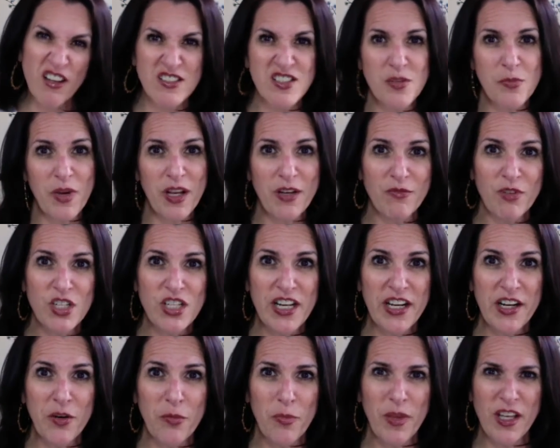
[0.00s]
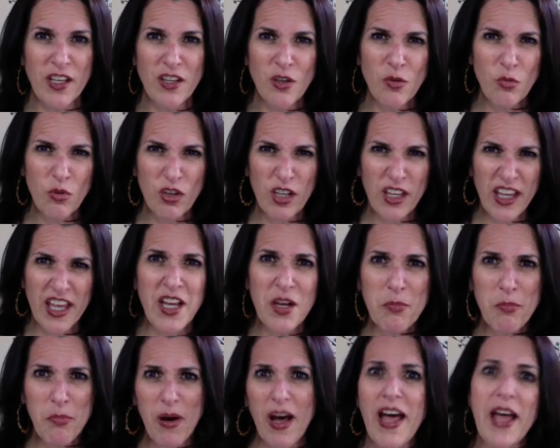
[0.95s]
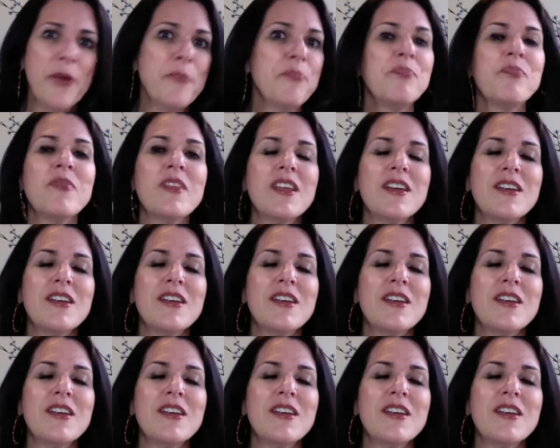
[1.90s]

awesome on retirement. You will kick butt.